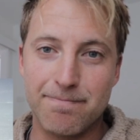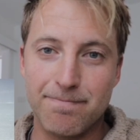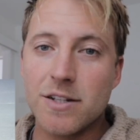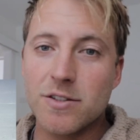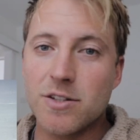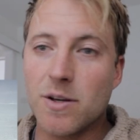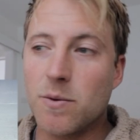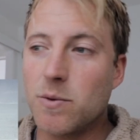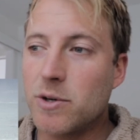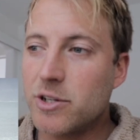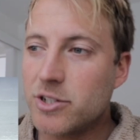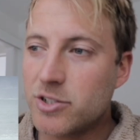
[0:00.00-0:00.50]

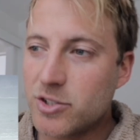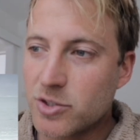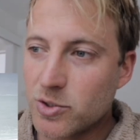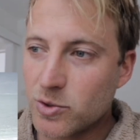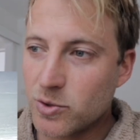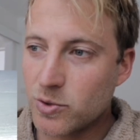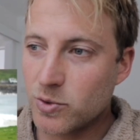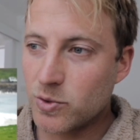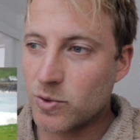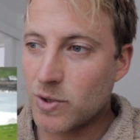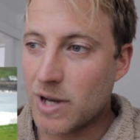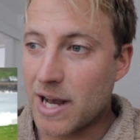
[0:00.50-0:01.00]
So I wanted
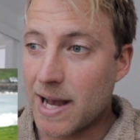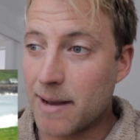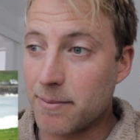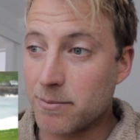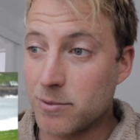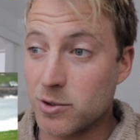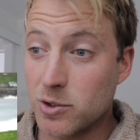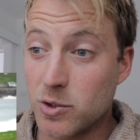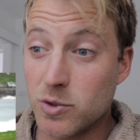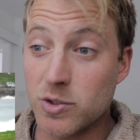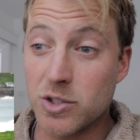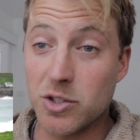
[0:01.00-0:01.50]
to
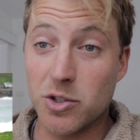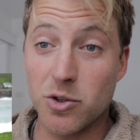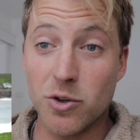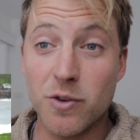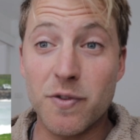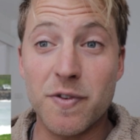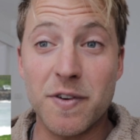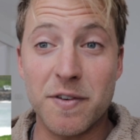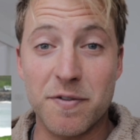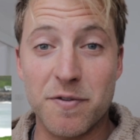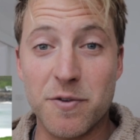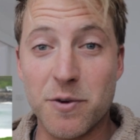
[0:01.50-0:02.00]
use a
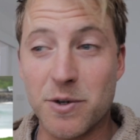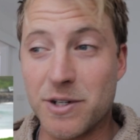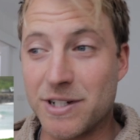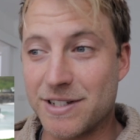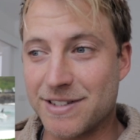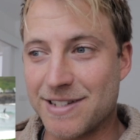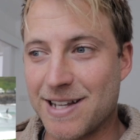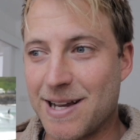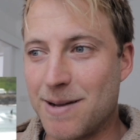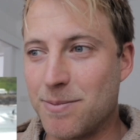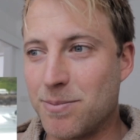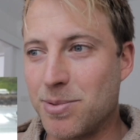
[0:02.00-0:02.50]
goofy foot
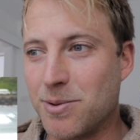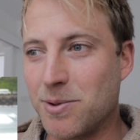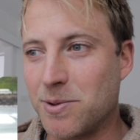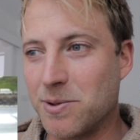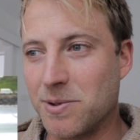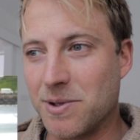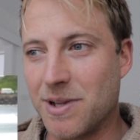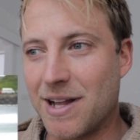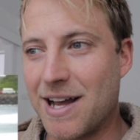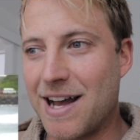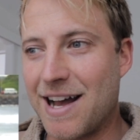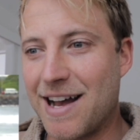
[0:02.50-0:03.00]

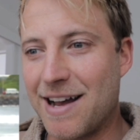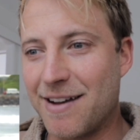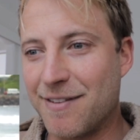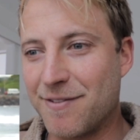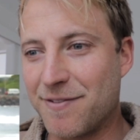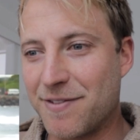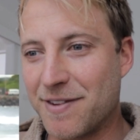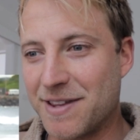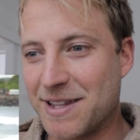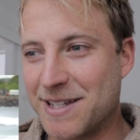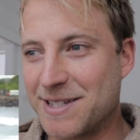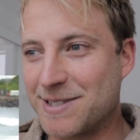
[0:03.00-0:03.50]
example
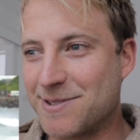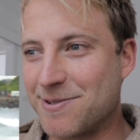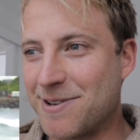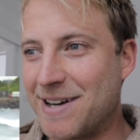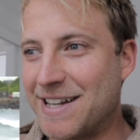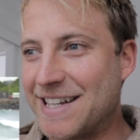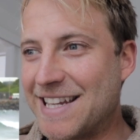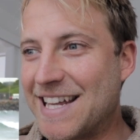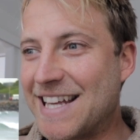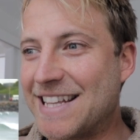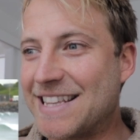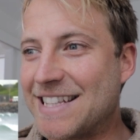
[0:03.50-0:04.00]
for this
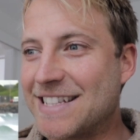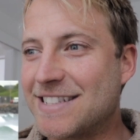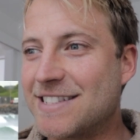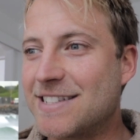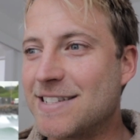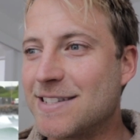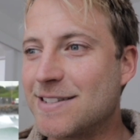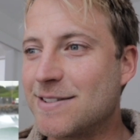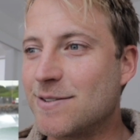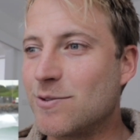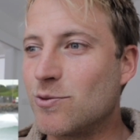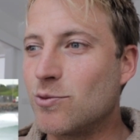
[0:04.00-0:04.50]
one. And this
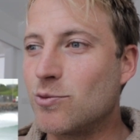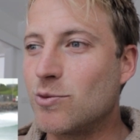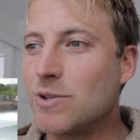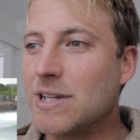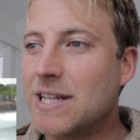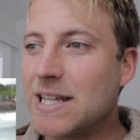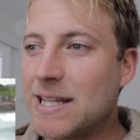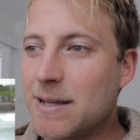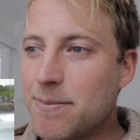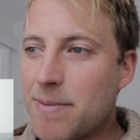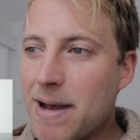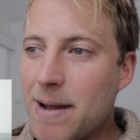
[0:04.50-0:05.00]
is
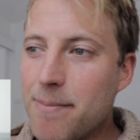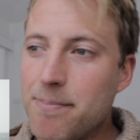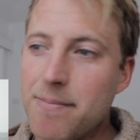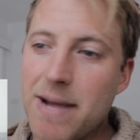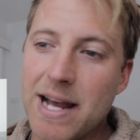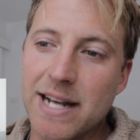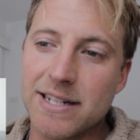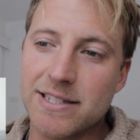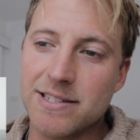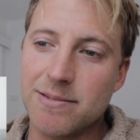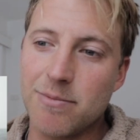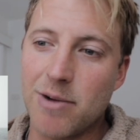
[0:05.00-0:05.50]
really about
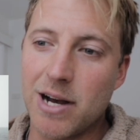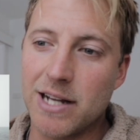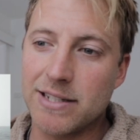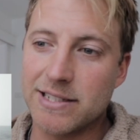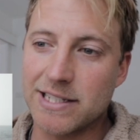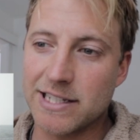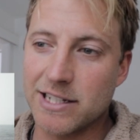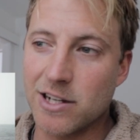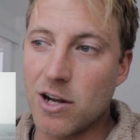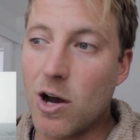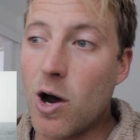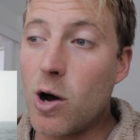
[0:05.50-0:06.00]

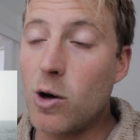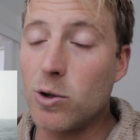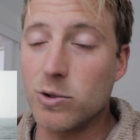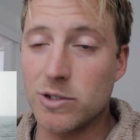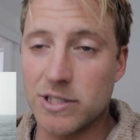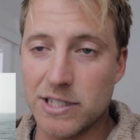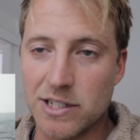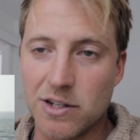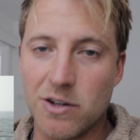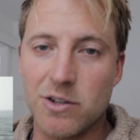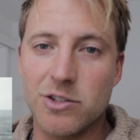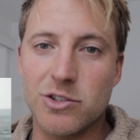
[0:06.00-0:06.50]
maximizing and
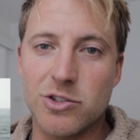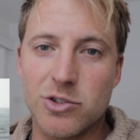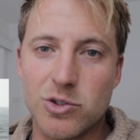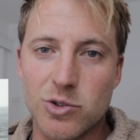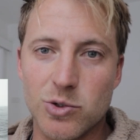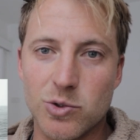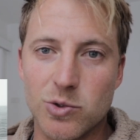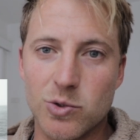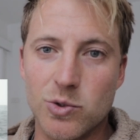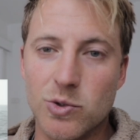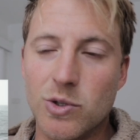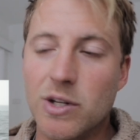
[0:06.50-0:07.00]
holding on
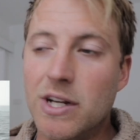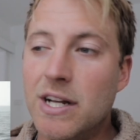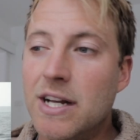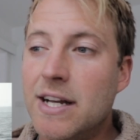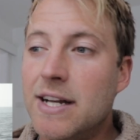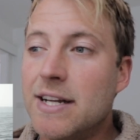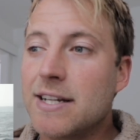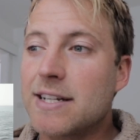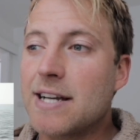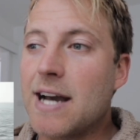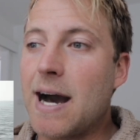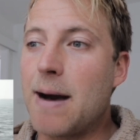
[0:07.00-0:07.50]
to
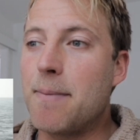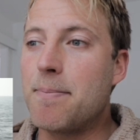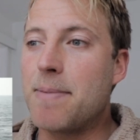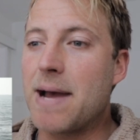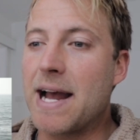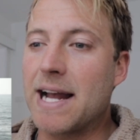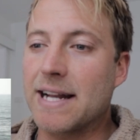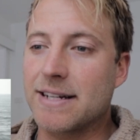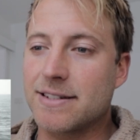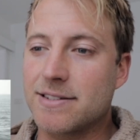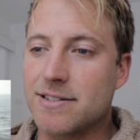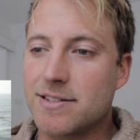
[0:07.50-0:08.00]

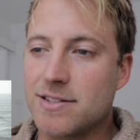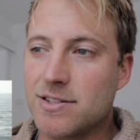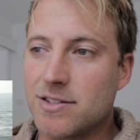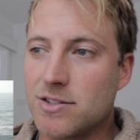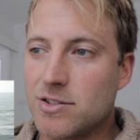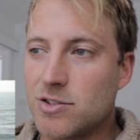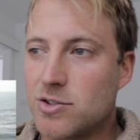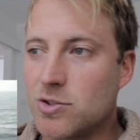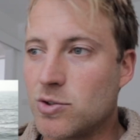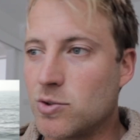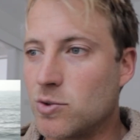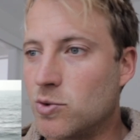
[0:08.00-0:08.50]
cutbacks
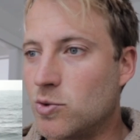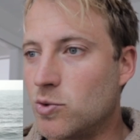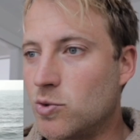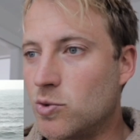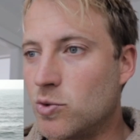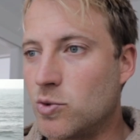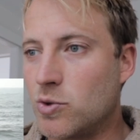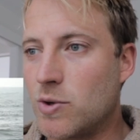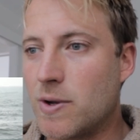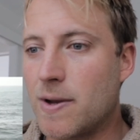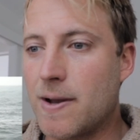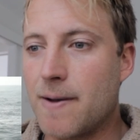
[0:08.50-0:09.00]

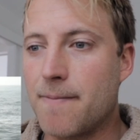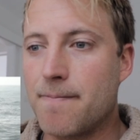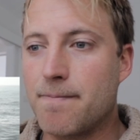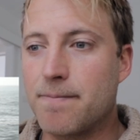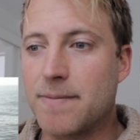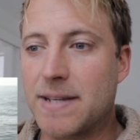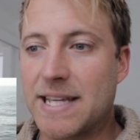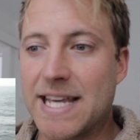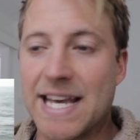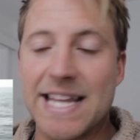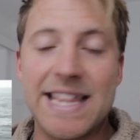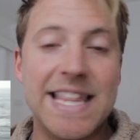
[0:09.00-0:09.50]
to
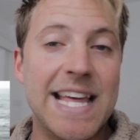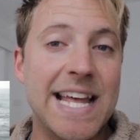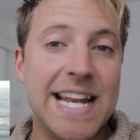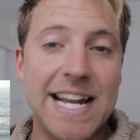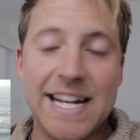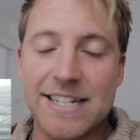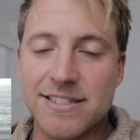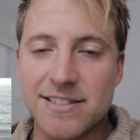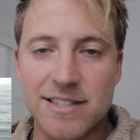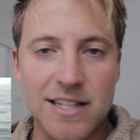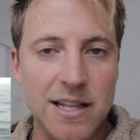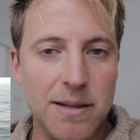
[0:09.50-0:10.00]
get that
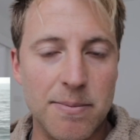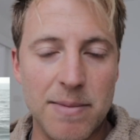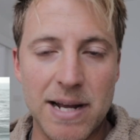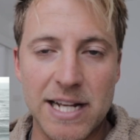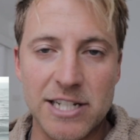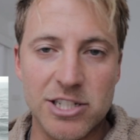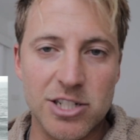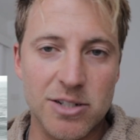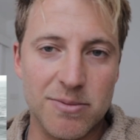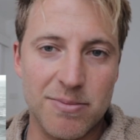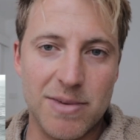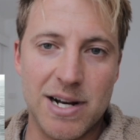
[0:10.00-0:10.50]

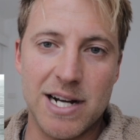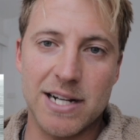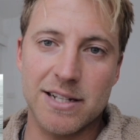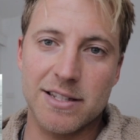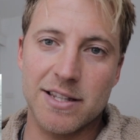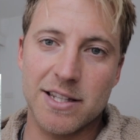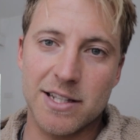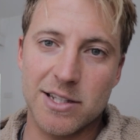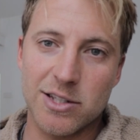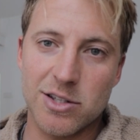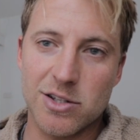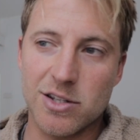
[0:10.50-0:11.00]
exclamation mark
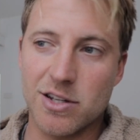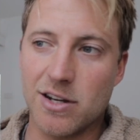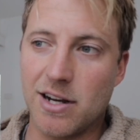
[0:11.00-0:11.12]
that you